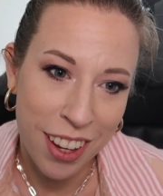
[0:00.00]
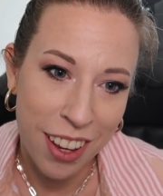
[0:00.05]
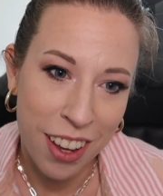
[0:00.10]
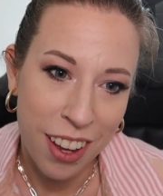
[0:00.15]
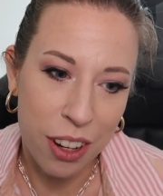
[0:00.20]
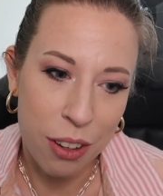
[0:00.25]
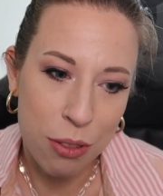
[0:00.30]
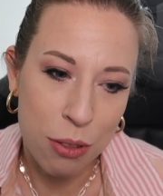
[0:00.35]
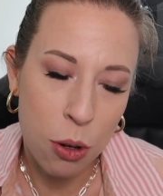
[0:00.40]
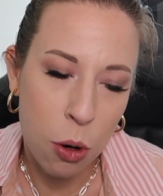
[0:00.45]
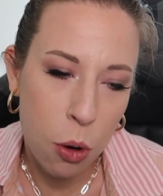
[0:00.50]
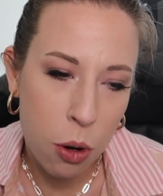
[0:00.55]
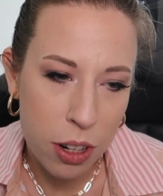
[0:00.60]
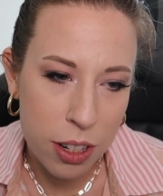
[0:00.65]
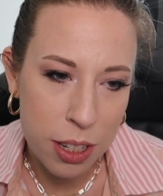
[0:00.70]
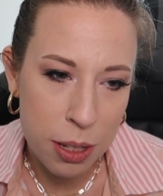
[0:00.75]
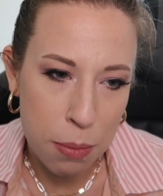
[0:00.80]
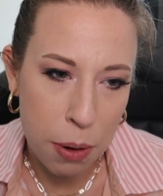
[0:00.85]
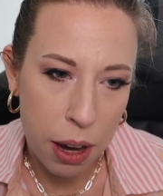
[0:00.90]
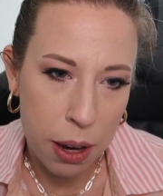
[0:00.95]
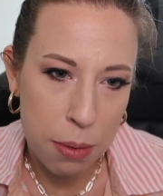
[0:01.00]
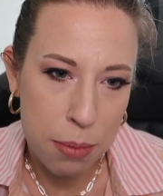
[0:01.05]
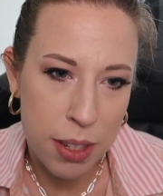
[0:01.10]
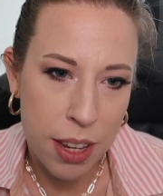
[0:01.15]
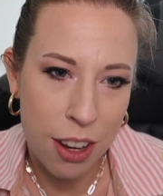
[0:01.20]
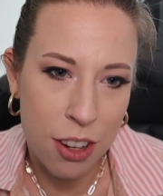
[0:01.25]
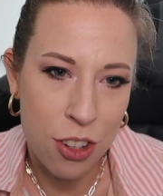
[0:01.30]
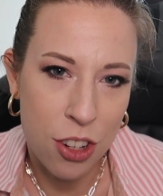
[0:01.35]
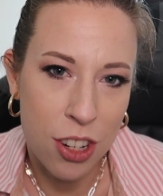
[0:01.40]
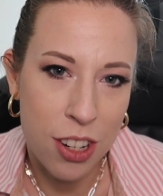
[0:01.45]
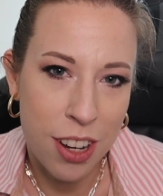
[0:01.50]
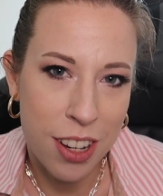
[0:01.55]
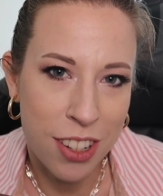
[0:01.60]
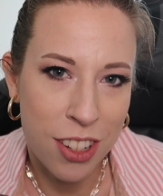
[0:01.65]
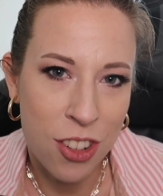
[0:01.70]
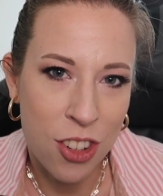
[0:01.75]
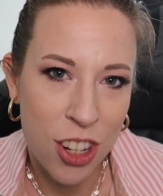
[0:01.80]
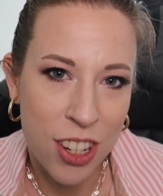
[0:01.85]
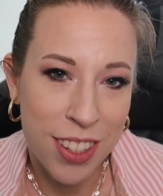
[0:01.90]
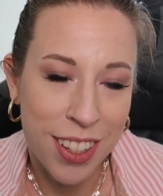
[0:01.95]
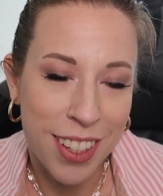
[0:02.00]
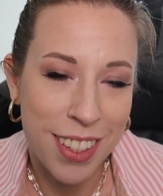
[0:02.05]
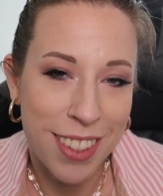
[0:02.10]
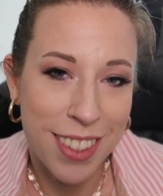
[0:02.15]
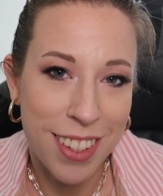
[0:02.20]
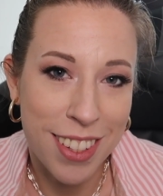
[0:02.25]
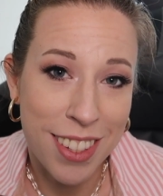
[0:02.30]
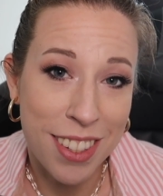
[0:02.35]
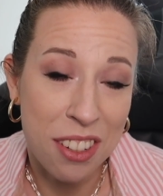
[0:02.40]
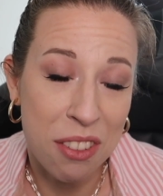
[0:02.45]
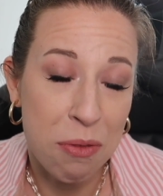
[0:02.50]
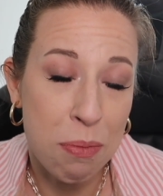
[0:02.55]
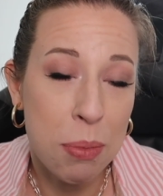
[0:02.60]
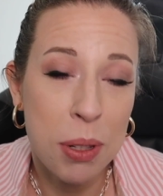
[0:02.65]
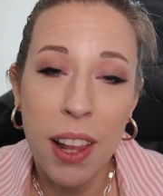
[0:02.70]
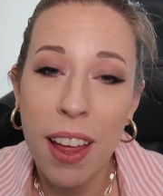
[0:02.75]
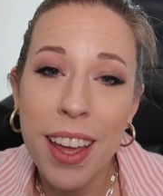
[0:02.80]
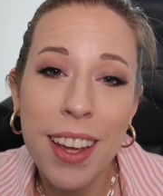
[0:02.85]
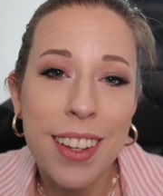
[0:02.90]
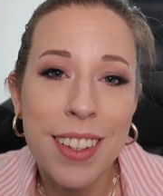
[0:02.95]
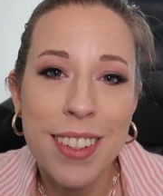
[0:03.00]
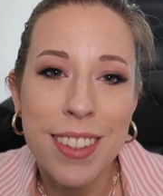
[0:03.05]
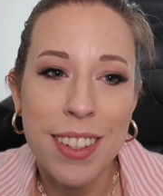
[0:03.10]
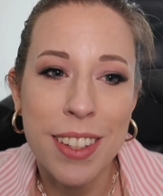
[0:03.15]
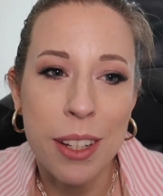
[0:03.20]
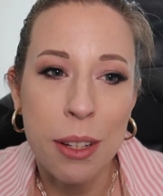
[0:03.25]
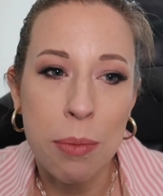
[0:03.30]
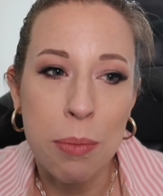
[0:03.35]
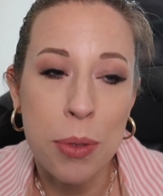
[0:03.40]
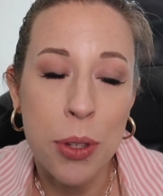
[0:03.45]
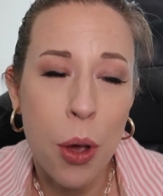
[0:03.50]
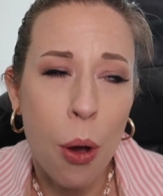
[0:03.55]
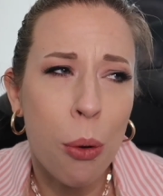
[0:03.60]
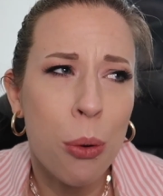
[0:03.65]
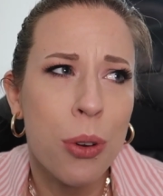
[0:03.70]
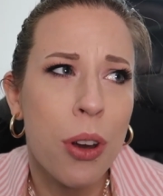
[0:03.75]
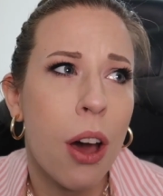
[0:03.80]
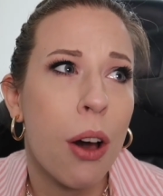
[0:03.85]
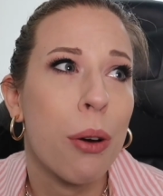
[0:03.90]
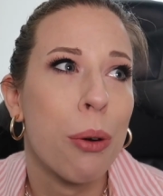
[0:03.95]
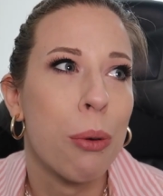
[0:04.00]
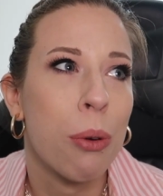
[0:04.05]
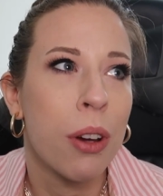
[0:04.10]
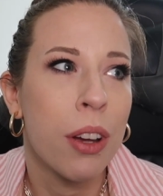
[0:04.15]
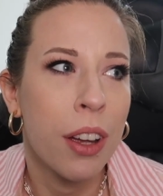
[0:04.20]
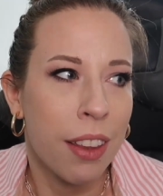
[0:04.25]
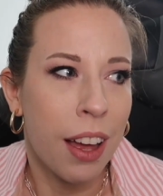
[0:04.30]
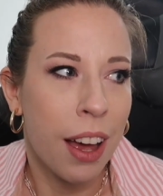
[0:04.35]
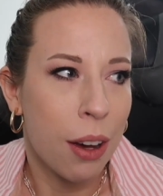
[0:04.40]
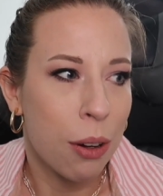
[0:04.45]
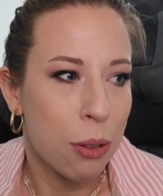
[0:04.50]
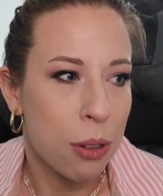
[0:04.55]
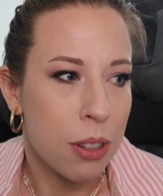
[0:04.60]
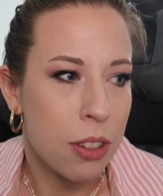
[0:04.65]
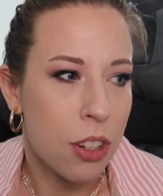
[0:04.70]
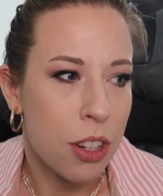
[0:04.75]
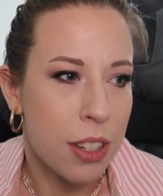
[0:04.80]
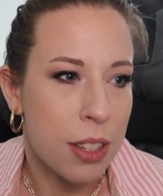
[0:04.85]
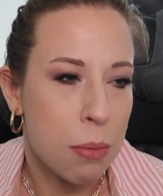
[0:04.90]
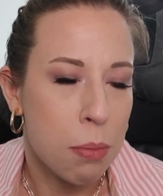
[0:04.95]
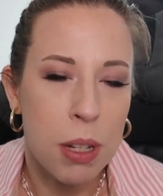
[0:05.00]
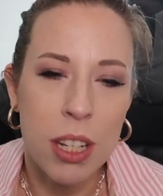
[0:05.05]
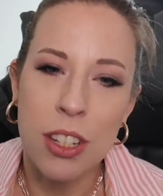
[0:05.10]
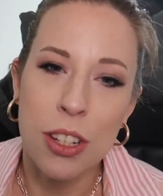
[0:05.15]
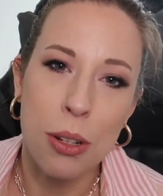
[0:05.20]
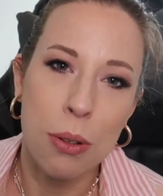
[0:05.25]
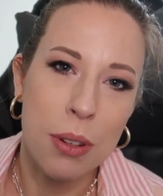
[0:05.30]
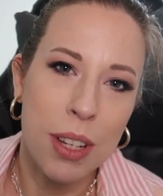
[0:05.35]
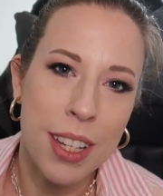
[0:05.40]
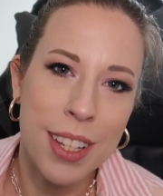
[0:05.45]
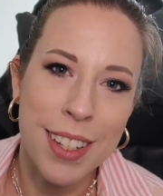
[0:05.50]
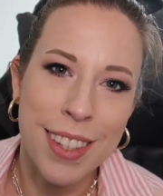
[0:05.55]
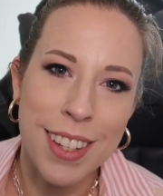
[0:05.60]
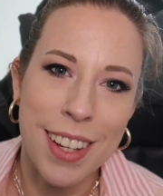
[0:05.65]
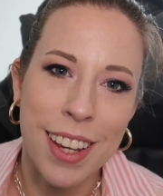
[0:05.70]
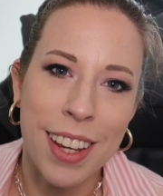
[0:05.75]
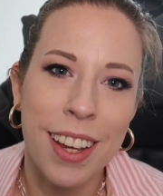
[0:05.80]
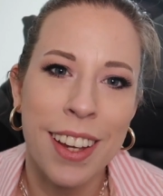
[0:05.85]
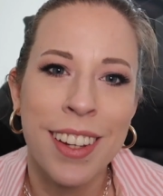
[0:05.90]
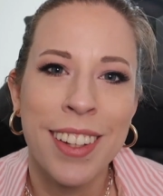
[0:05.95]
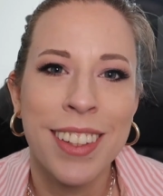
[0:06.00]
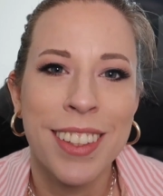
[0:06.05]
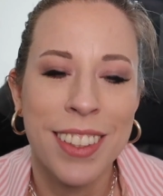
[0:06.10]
And of course, my obsession doesn't just consist of playing Sims. Oh no, that would just be too easy.